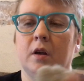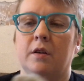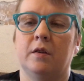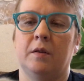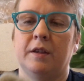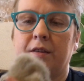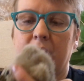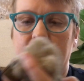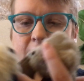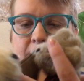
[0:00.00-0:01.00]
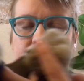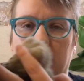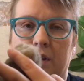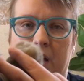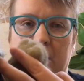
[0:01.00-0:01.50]
So this guy had his little
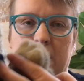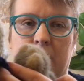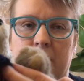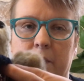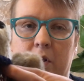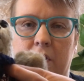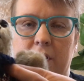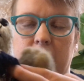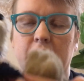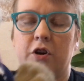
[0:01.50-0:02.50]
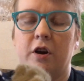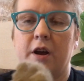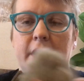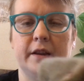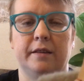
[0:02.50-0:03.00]
tag tucked up underneath his shirt and
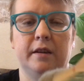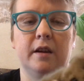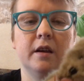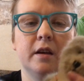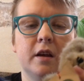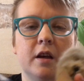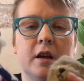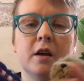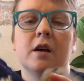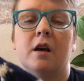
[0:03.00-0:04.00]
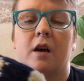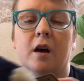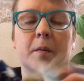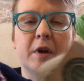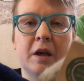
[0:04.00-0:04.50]
I hadn't seen it.
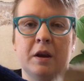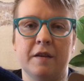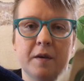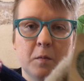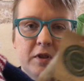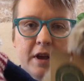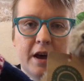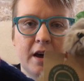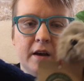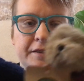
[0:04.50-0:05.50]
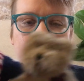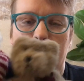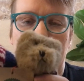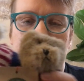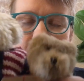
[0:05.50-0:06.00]
But any of them with tags, I
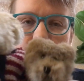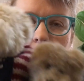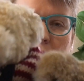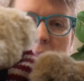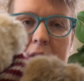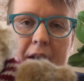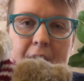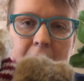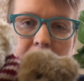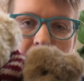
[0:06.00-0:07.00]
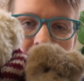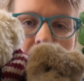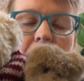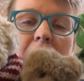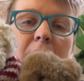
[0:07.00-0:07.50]
went back through and I added their
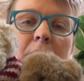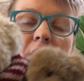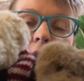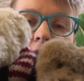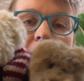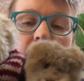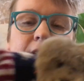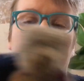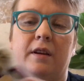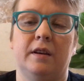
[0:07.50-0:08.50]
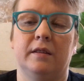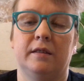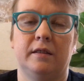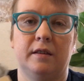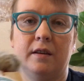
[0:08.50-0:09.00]
names onto the
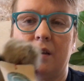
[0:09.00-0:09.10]
listings.